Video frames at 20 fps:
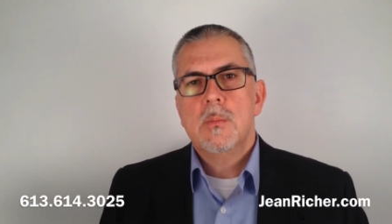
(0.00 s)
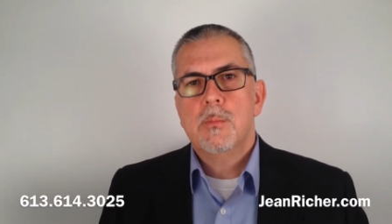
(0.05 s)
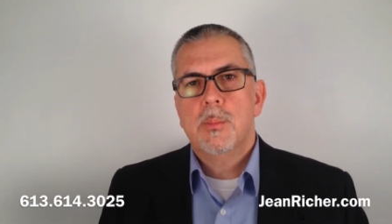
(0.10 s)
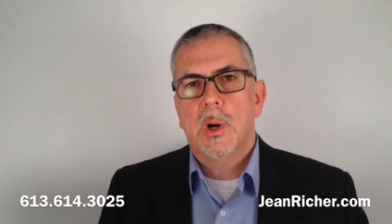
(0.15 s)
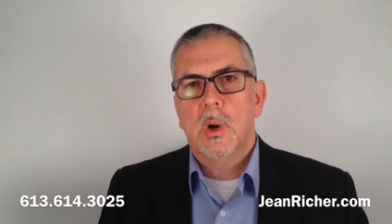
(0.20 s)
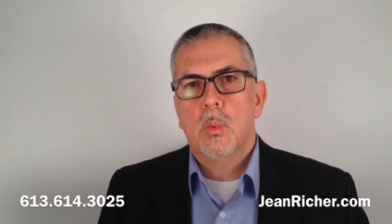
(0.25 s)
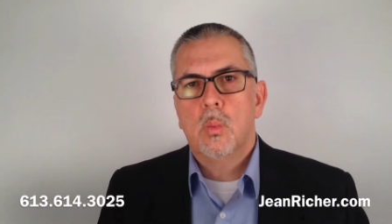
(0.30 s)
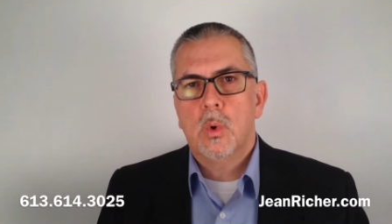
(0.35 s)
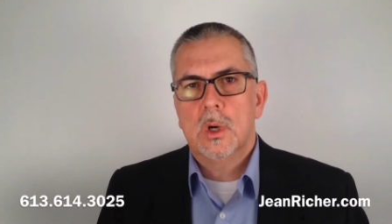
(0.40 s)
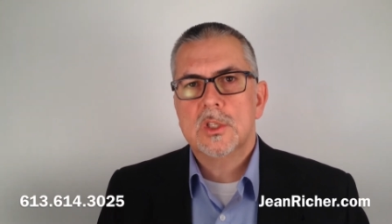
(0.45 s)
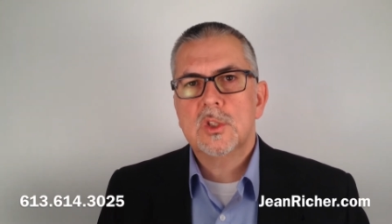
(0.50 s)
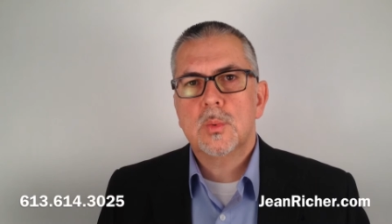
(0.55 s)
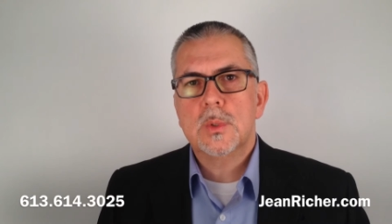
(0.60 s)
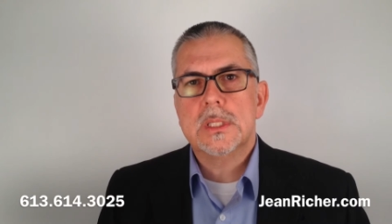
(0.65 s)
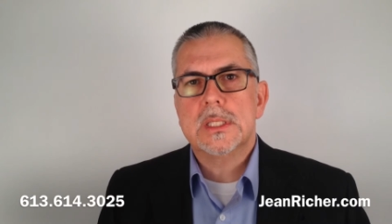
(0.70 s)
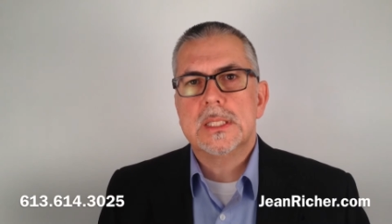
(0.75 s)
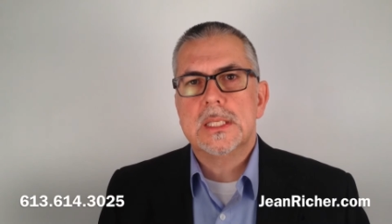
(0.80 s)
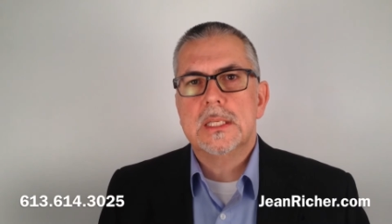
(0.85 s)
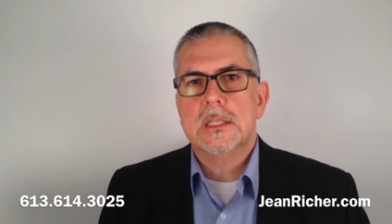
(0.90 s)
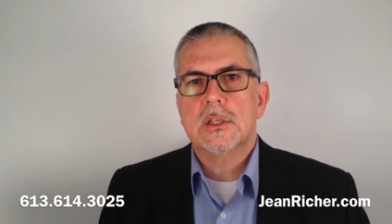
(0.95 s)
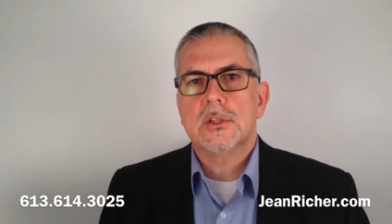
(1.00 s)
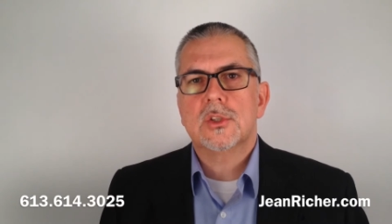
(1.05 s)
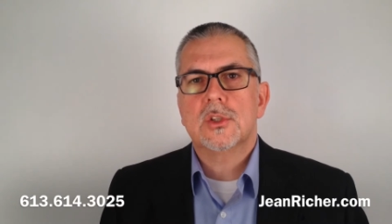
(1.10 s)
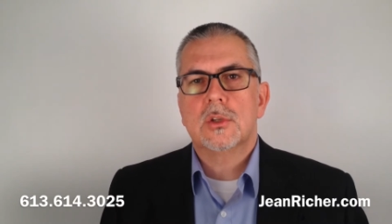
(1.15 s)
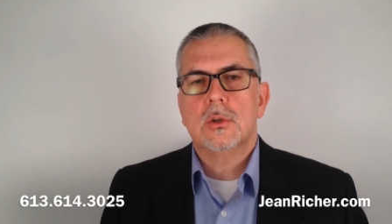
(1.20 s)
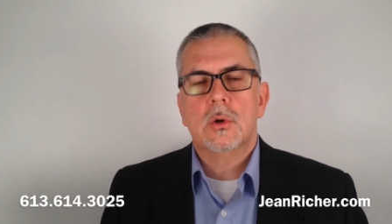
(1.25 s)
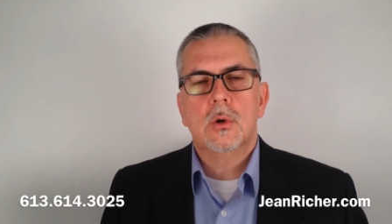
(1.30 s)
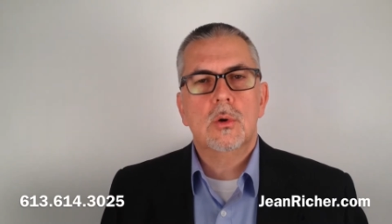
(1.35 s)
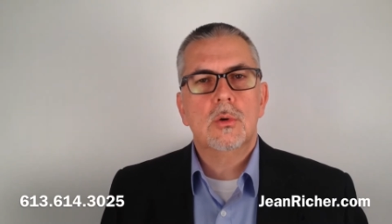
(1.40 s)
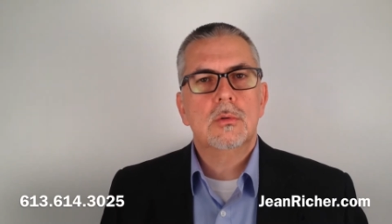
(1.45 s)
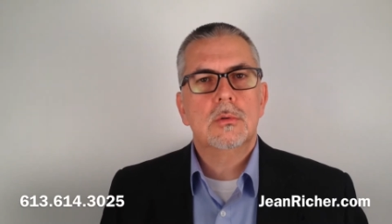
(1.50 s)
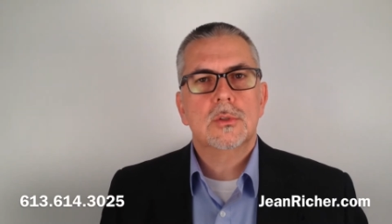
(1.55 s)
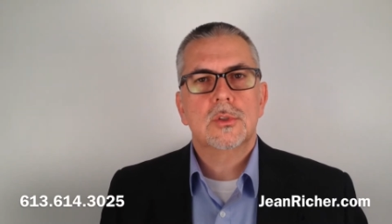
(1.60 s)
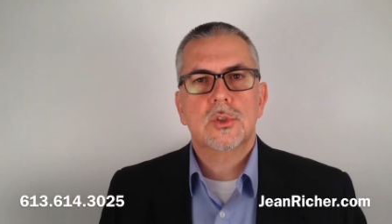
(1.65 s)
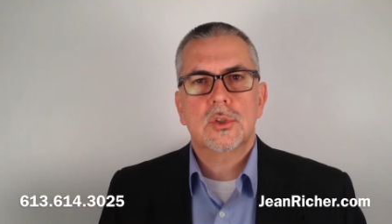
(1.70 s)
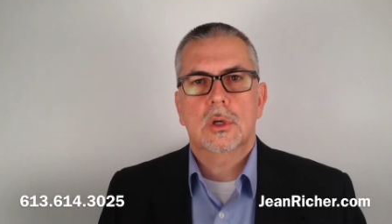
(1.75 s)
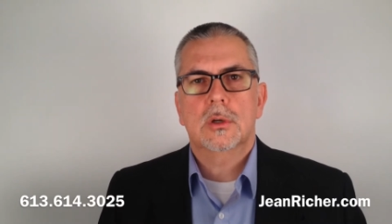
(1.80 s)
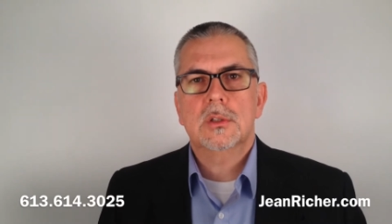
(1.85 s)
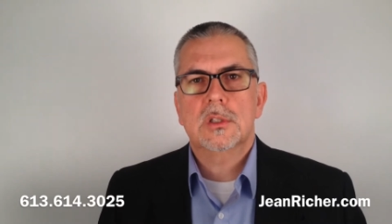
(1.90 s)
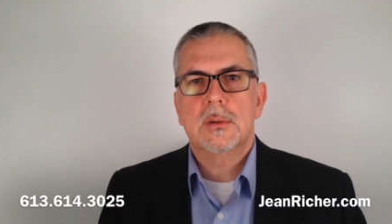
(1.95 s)
But once we see the snow
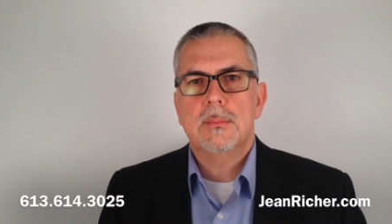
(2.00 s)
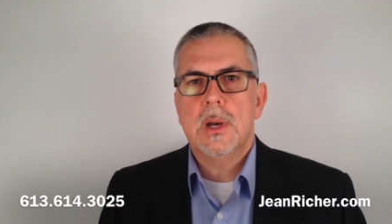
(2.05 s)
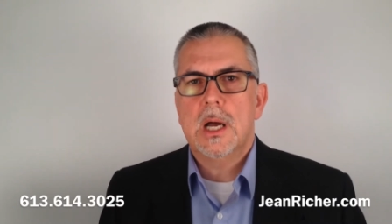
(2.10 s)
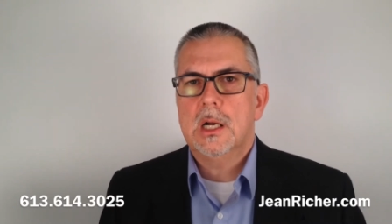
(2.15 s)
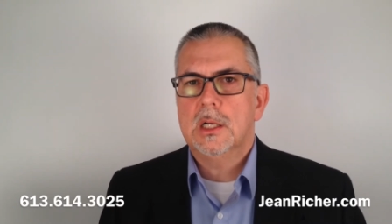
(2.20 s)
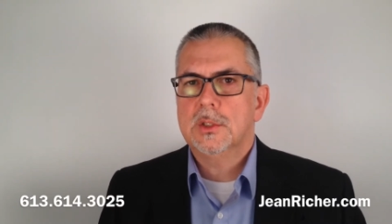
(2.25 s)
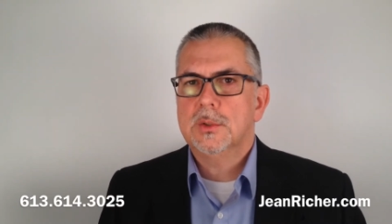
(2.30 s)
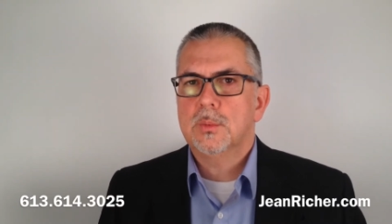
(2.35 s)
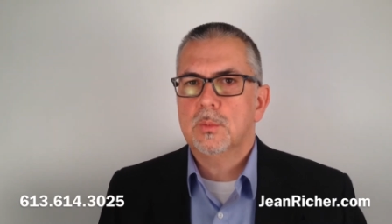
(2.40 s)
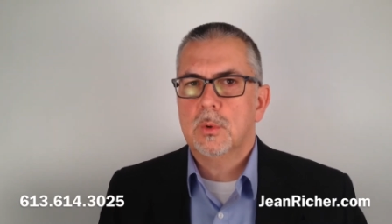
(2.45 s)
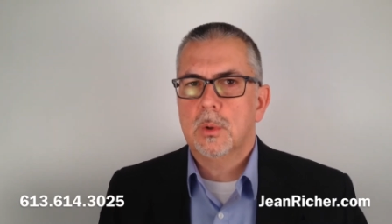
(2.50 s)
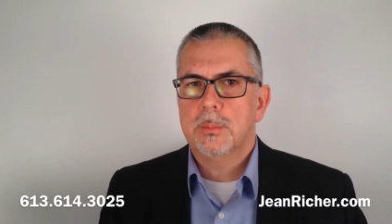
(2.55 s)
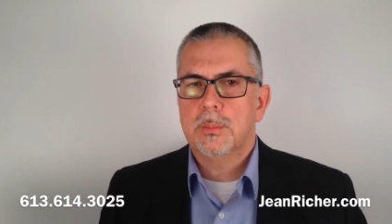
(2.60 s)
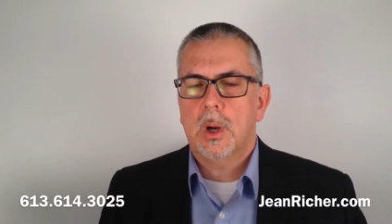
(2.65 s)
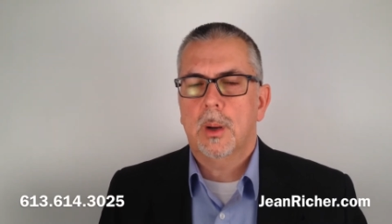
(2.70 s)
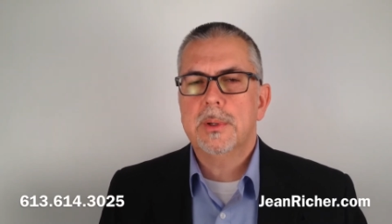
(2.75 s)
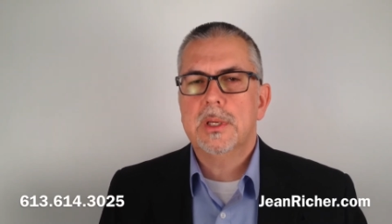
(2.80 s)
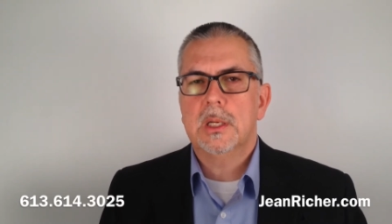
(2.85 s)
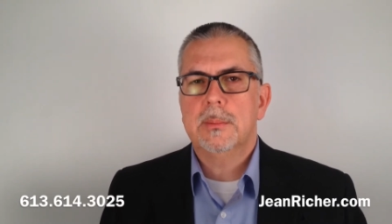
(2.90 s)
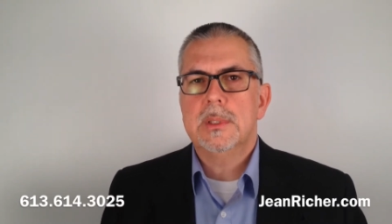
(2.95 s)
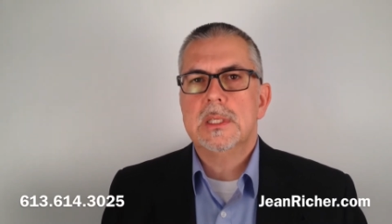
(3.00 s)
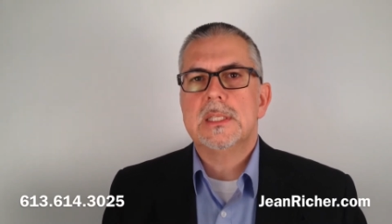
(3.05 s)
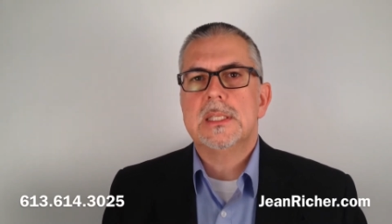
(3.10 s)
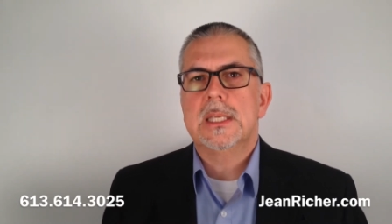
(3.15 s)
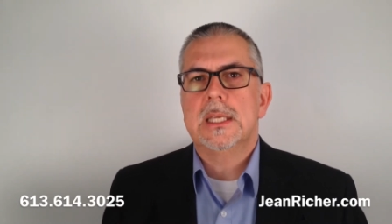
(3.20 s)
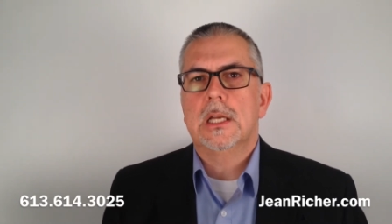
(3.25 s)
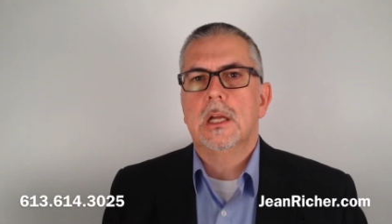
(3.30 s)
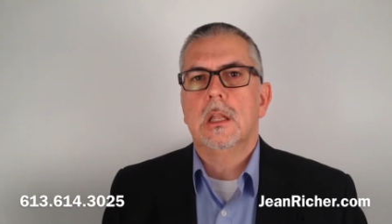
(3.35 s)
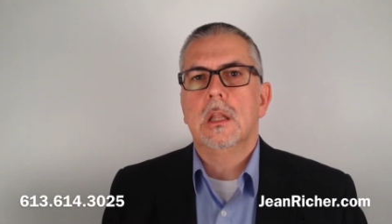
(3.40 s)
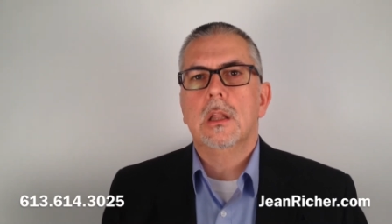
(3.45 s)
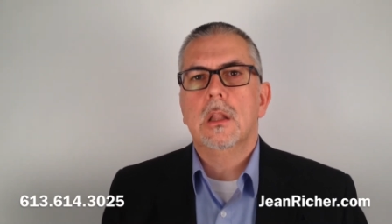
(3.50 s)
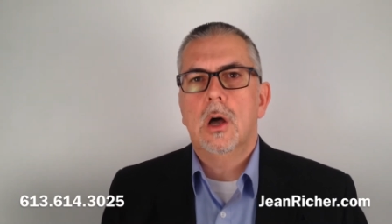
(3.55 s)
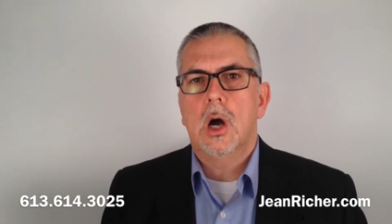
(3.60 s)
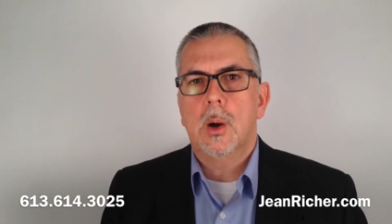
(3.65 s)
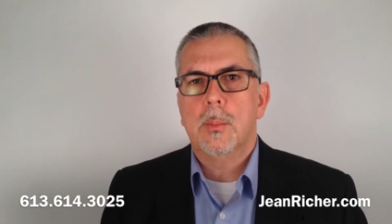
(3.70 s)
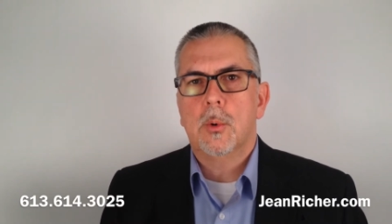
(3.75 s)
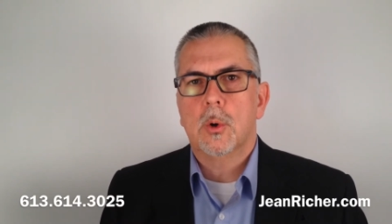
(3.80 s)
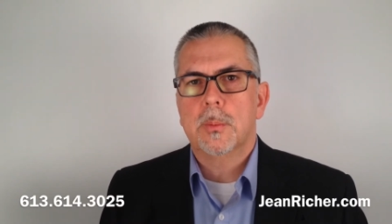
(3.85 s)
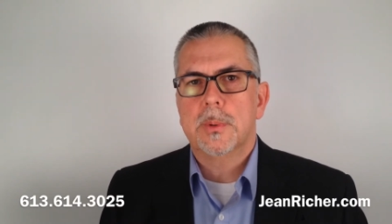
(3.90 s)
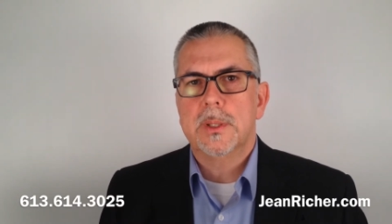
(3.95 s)
start to melt, we're probably going to be seeing a
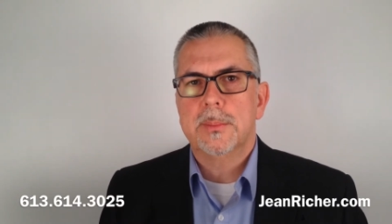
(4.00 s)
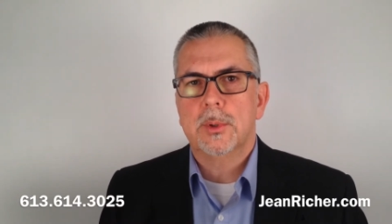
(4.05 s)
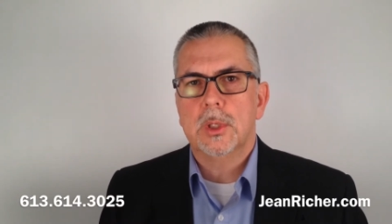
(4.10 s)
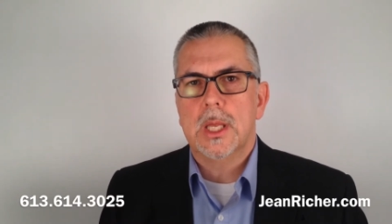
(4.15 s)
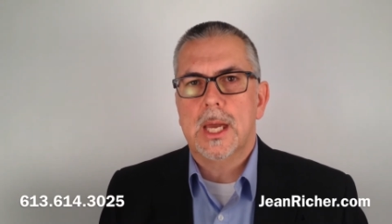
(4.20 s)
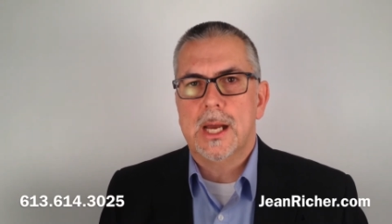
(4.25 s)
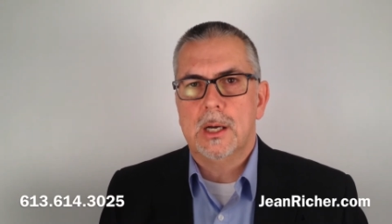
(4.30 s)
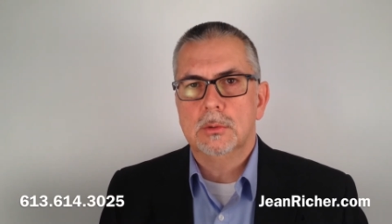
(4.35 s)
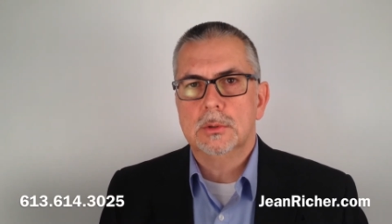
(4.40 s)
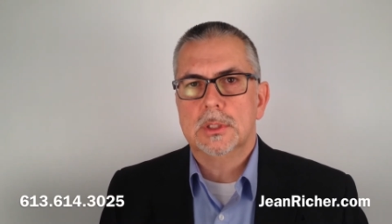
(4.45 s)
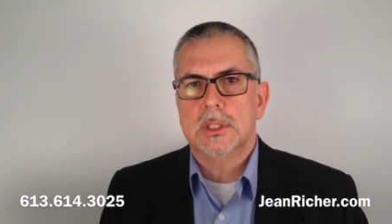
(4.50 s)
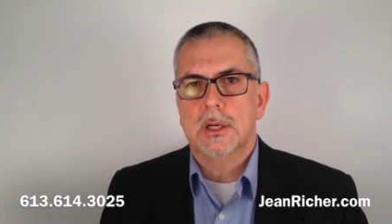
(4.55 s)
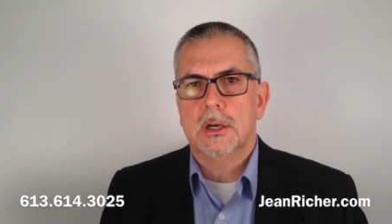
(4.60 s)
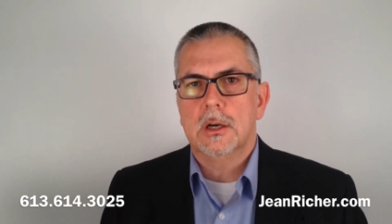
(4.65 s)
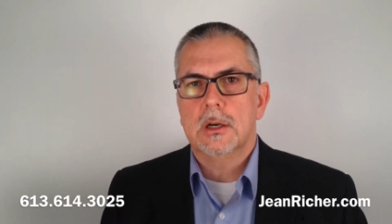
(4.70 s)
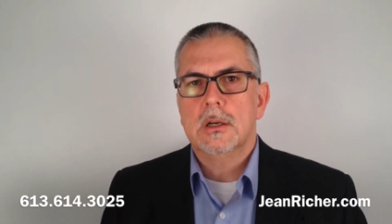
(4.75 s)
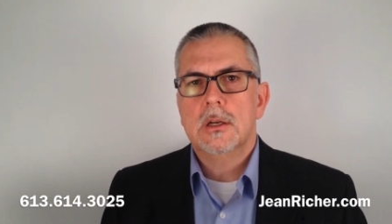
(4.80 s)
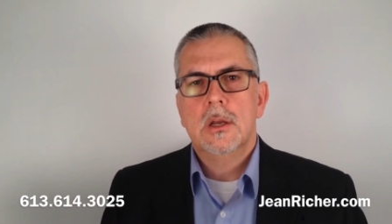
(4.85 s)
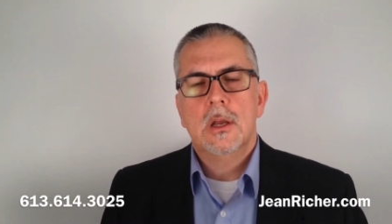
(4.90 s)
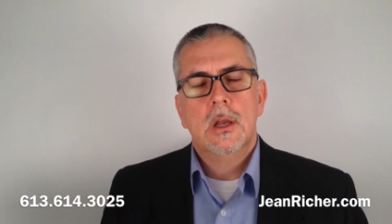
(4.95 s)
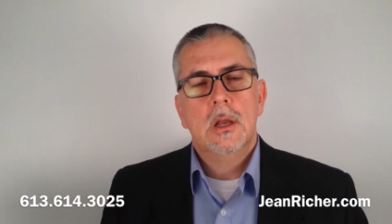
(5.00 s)
lot more people out there.